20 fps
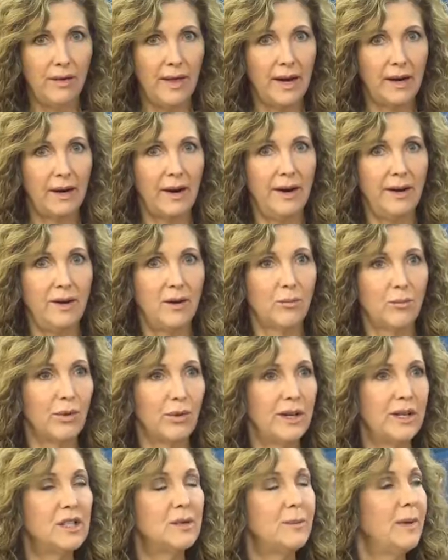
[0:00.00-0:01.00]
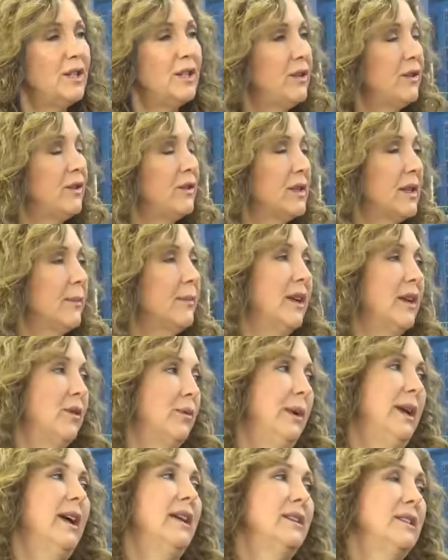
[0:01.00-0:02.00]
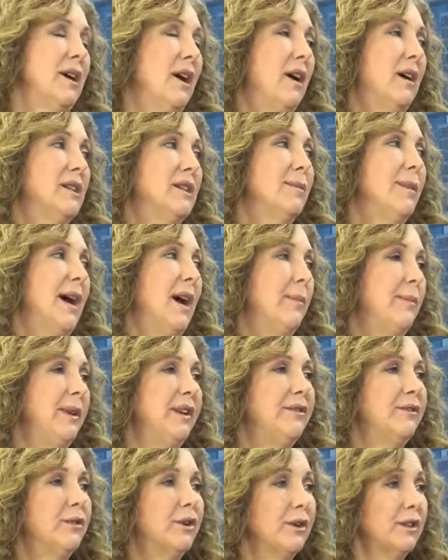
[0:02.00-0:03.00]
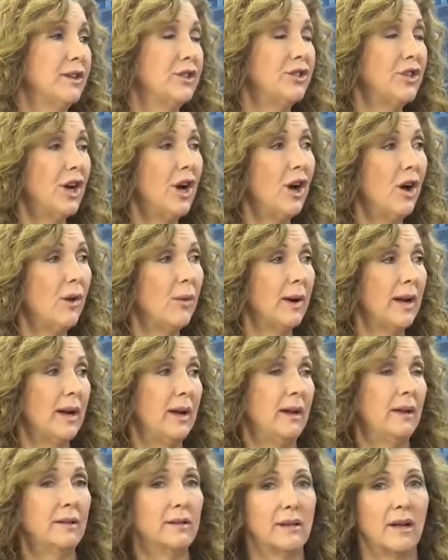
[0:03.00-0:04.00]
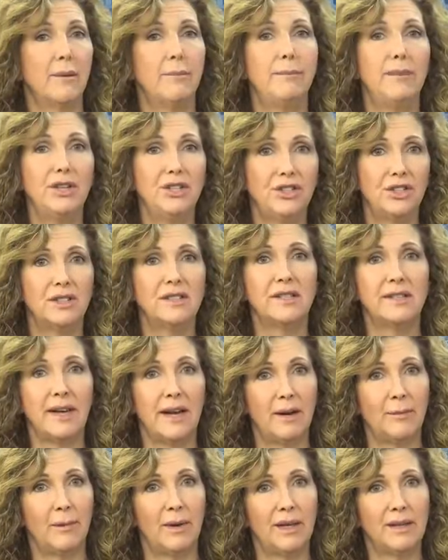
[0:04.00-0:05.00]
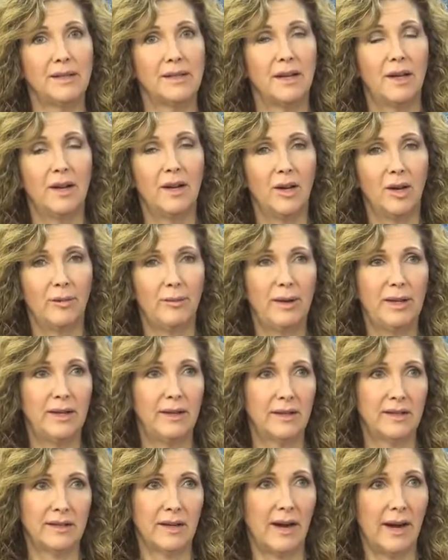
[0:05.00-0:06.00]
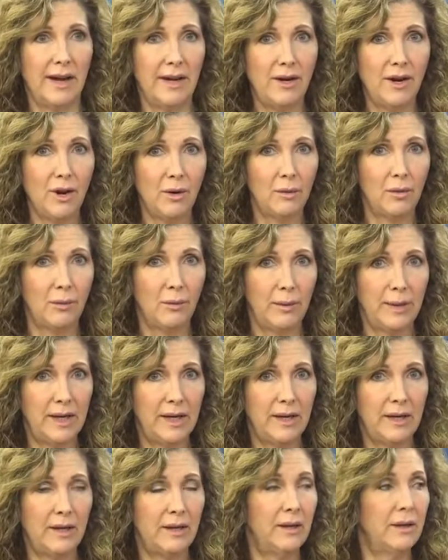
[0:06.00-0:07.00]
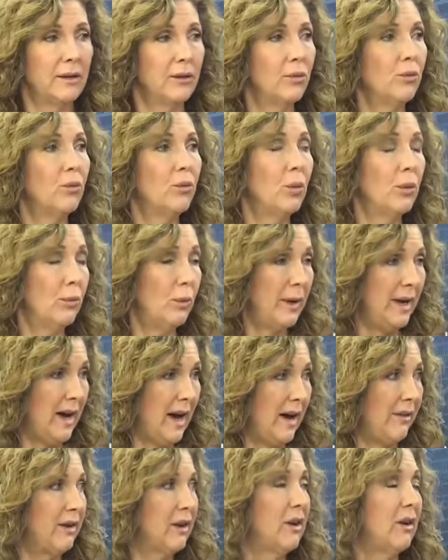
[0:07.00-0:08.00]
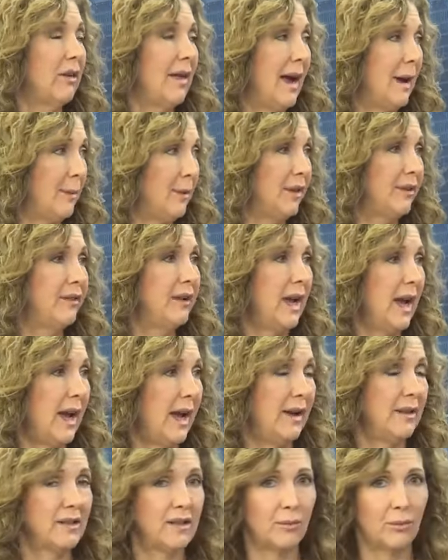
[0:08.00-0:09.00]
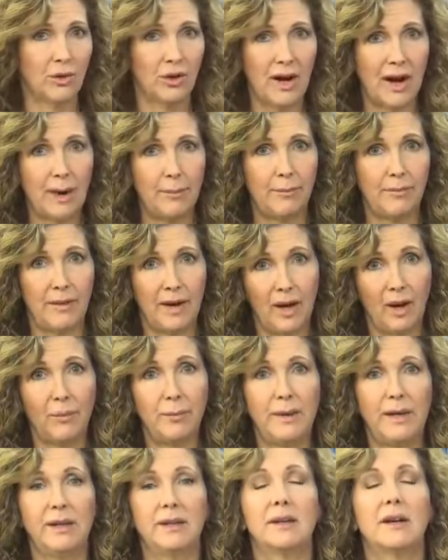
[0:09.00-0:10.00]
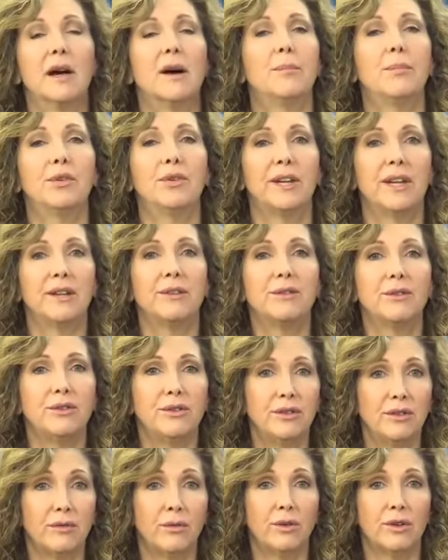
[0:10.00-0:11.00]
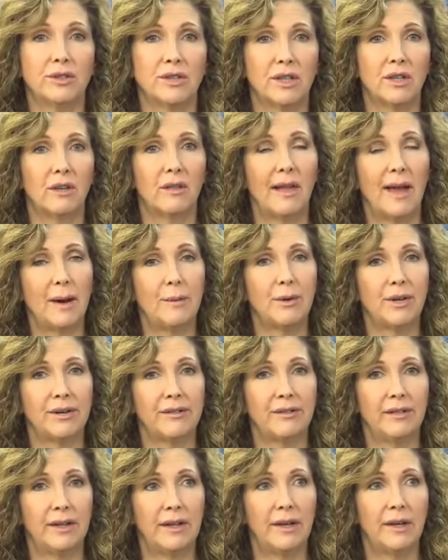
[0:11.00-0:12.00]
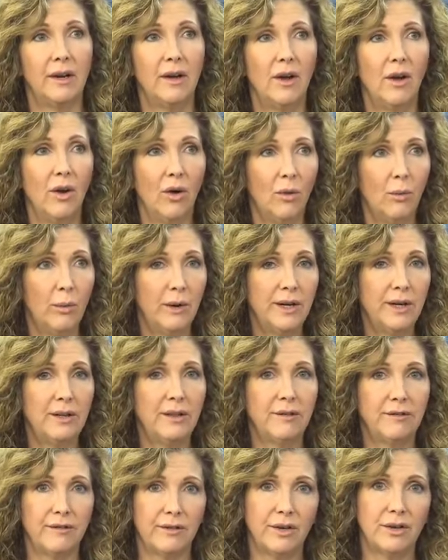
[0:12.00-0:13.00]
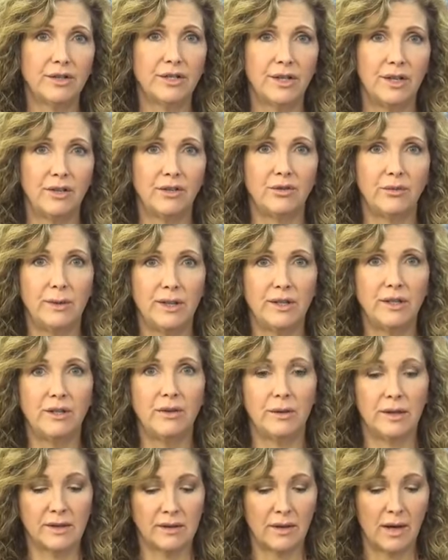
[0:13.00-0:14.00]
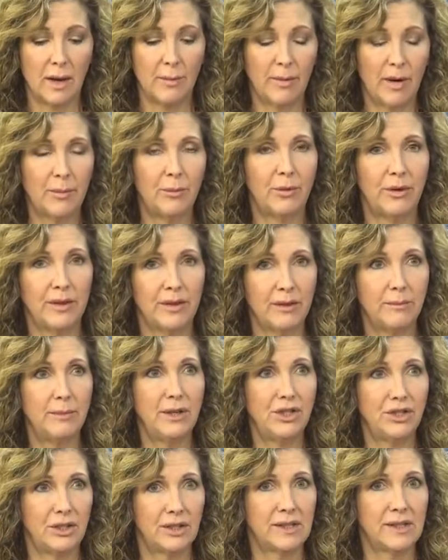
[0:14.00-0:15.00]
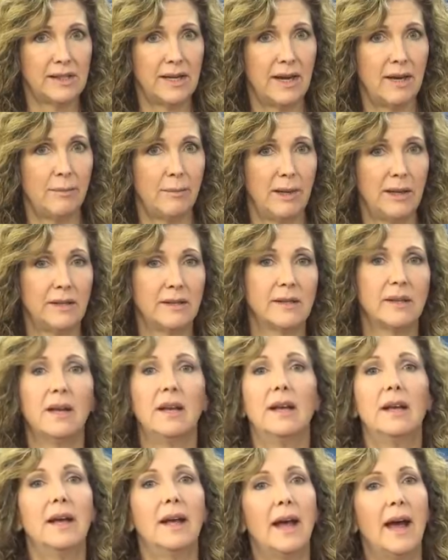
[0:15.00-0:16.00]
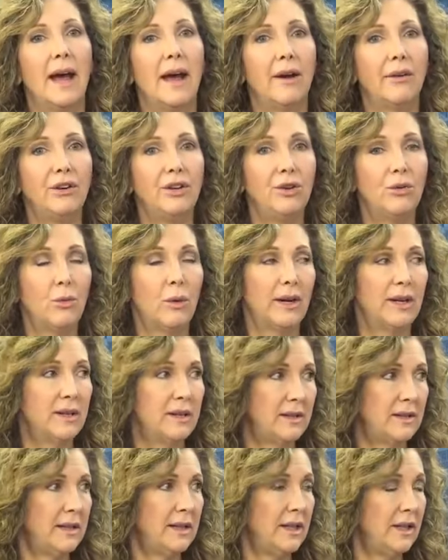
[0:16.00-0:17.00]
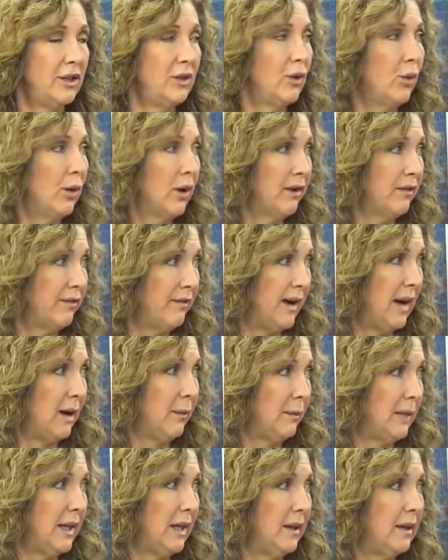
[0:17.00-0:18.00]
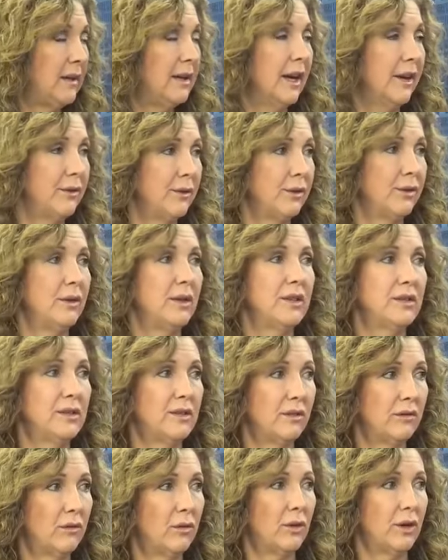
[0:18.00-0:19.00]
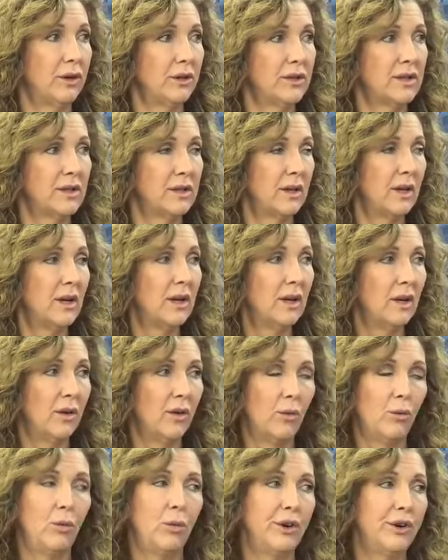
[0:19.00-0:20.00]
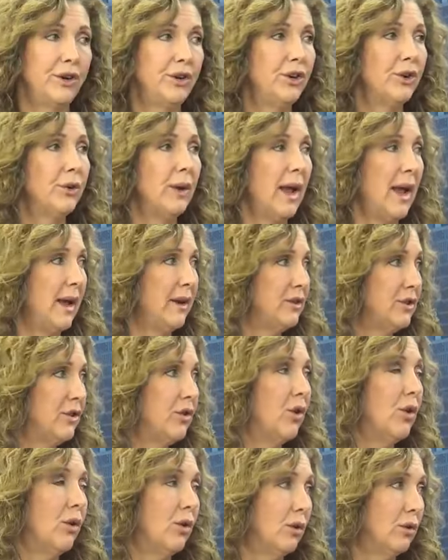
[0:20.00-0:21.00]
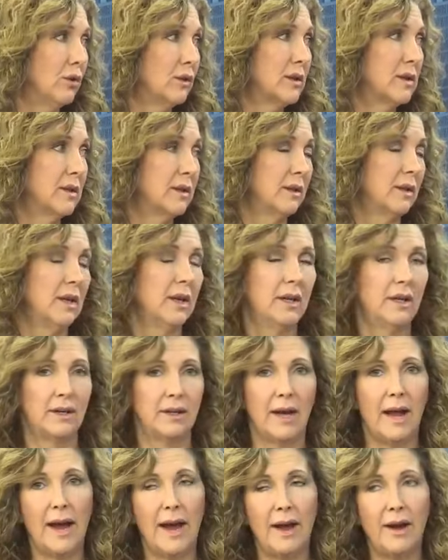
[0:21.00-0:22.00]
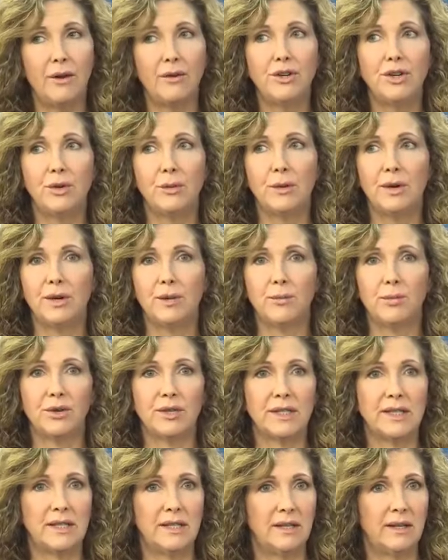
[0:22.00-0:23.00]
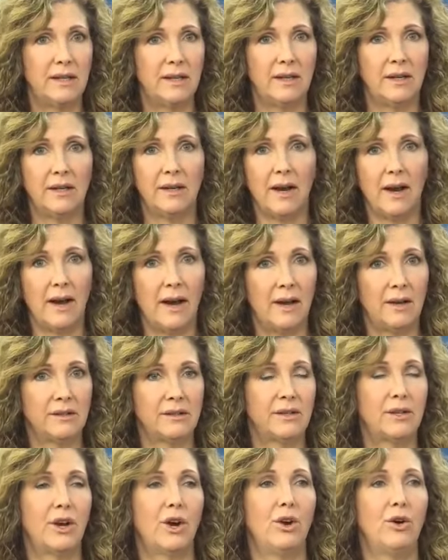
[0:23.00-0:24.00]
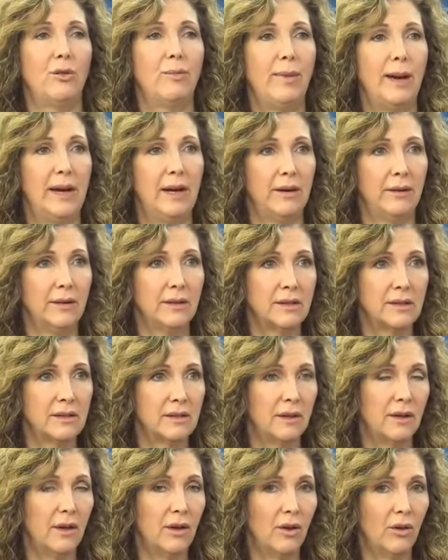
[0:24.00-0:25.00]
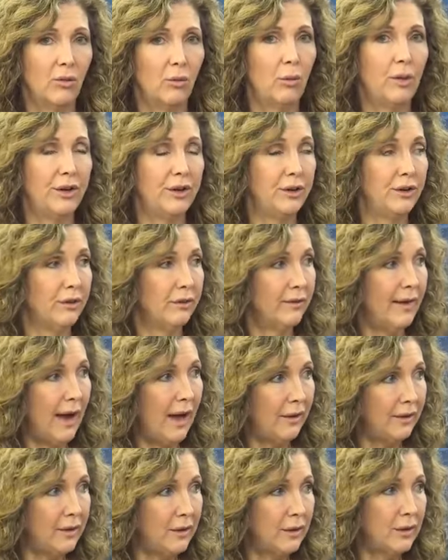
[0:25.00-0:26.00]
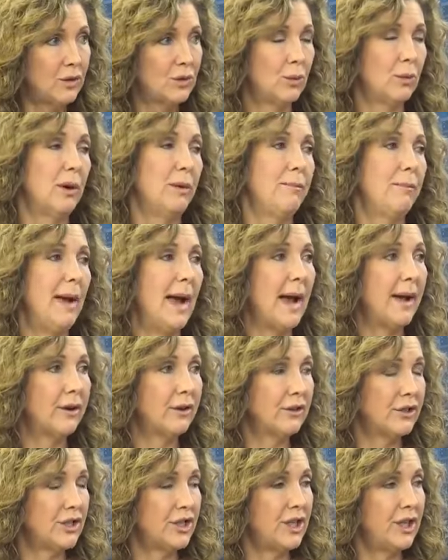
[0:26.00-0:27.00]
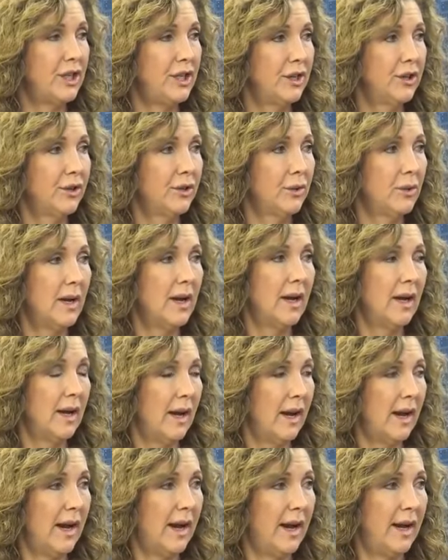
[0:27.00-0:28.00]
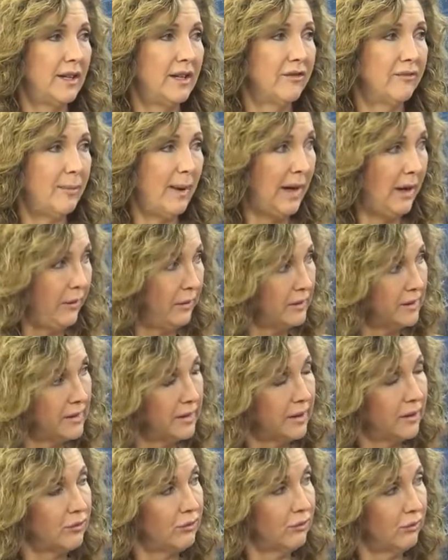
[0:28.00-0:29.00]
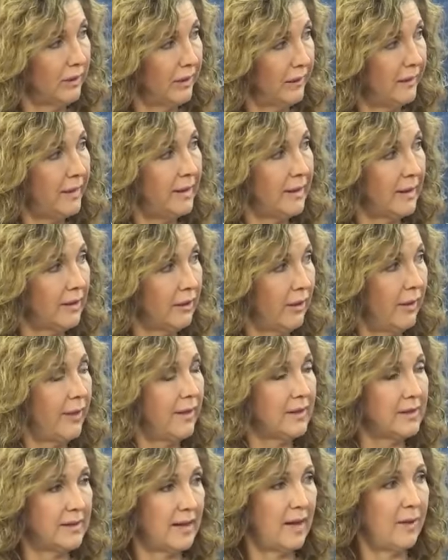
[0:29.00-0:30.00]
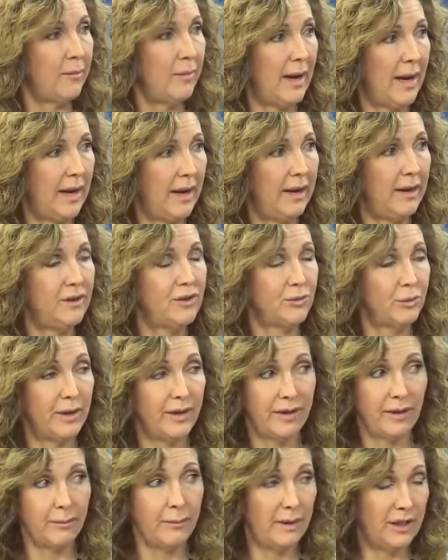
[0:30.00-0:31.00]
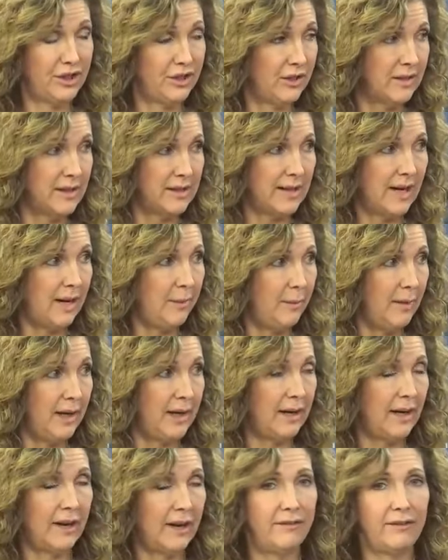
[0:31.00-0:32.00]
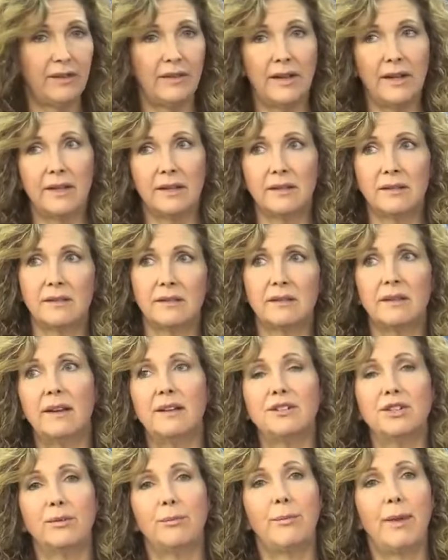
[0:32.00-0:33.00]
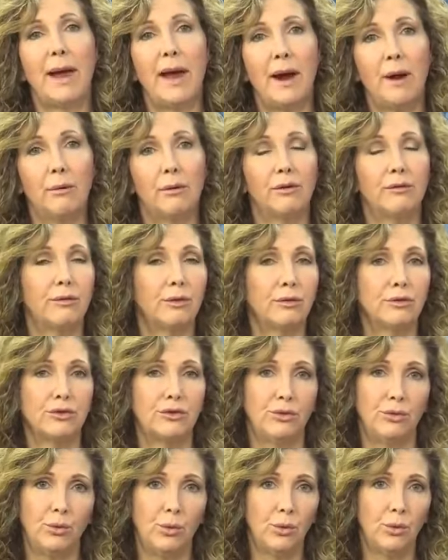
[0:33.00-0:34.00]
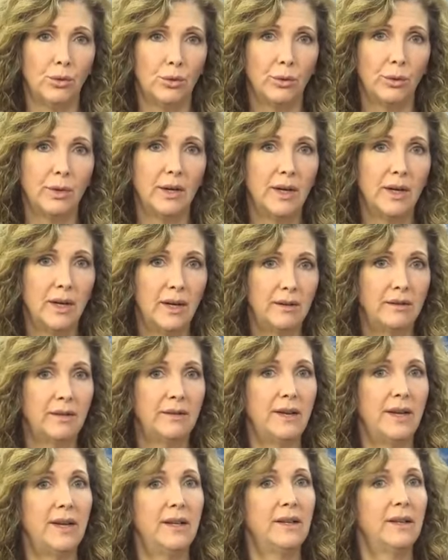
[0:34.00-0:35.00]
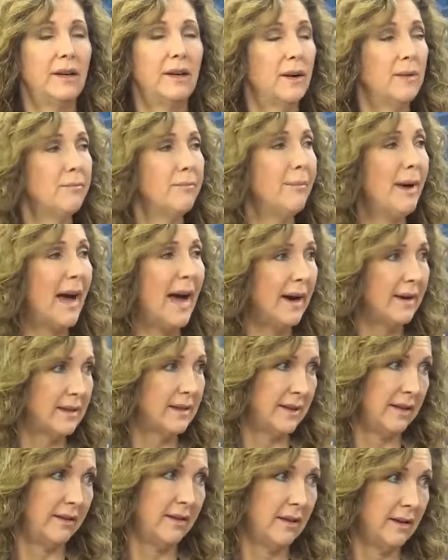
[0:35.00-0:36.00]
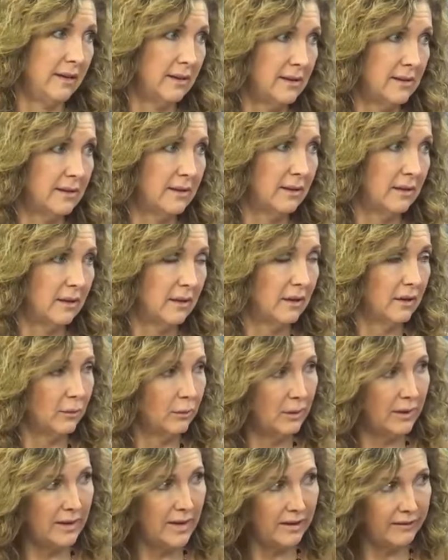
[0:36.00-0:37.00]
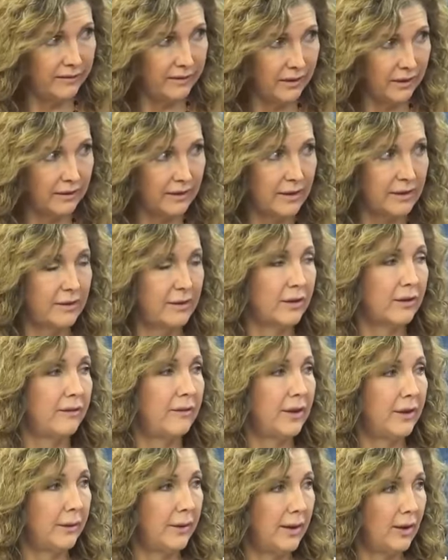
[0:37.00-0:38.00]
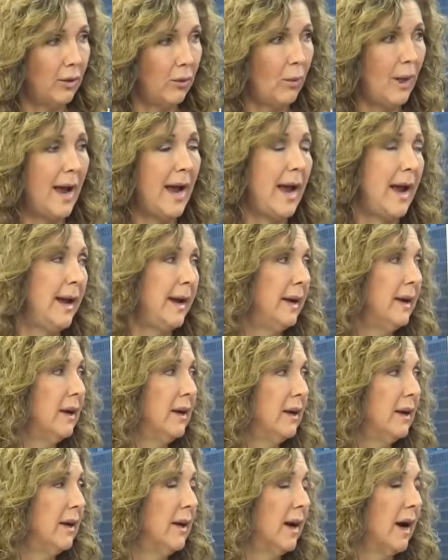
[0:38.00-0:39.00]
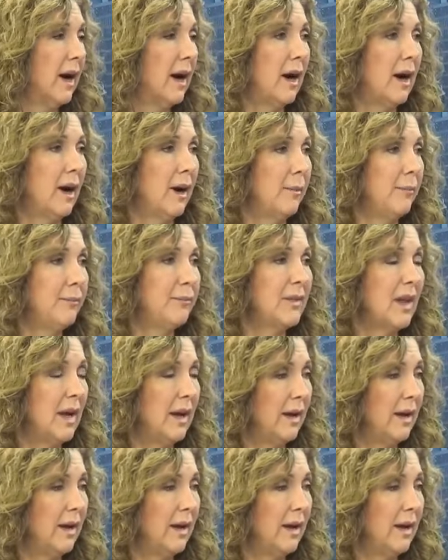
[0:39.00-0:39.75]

that kind of brings me to something we had talked about before the show is a mission statement because I know when we we have a collaborative case and we're helping a couple get through divorce collaboratively, one of the first things we do is come up with a mission statement. How do you want to see your family get through this divorce? What are your end goals? How do you want to proceed as co parents? What are your values? What matters to you? And if parents can really get on the same page with a mission statement, I feel like it's such a powerful tool that they can come back to this when they feel that they're mm-hmm. veering away. Um,